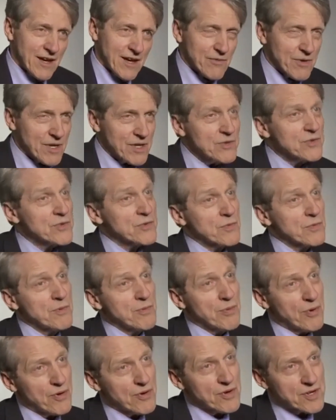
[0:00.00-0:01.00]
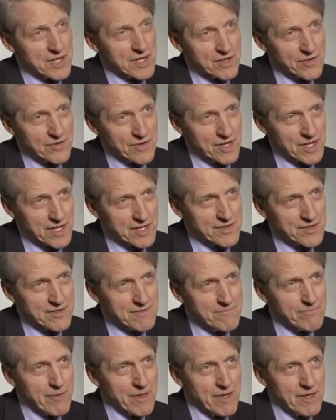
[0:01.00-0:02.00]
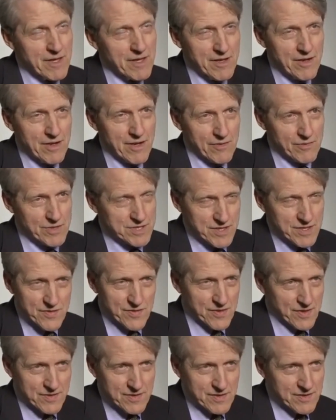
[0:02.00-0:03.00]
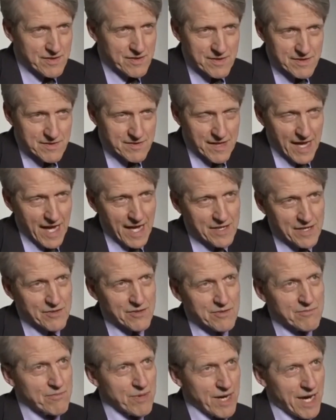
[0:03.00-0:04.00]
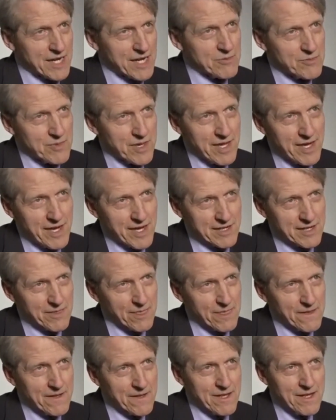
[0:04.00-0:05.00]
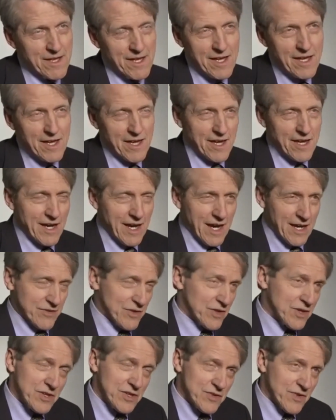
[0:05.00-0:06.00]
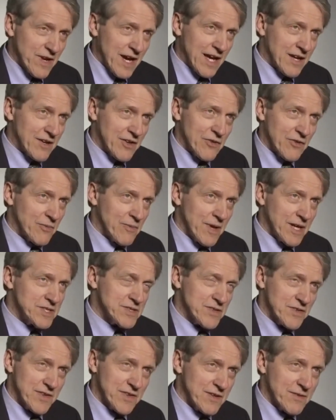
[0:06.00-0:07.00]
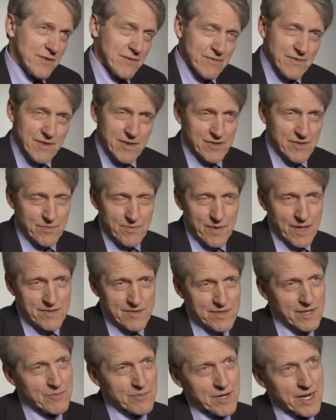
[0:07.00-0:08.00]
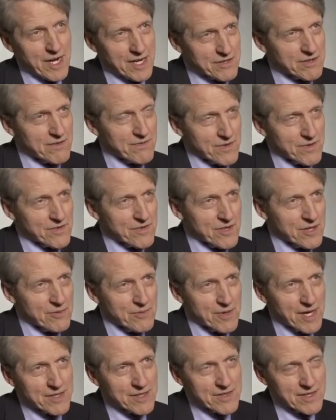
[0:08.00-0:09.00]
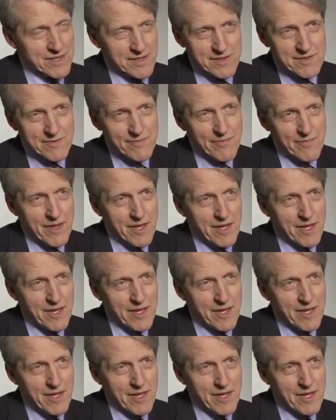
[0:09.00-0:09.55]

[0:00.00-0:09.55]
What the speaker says: We use reported earnings, which is the standard bottom line. You can try other measures, and there's been some controversy about this.